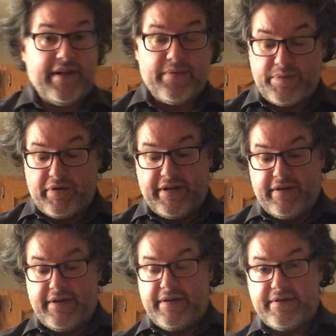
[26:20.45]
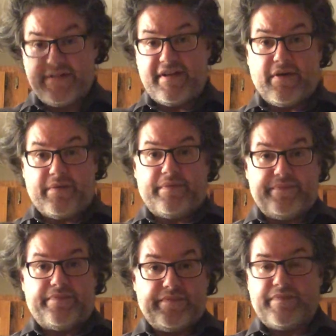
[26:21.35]
and it was pretty good. So
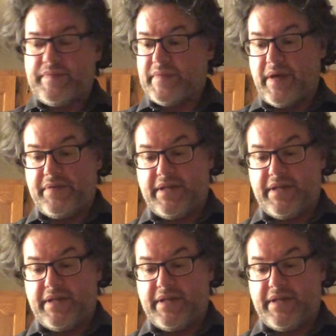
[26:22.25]
I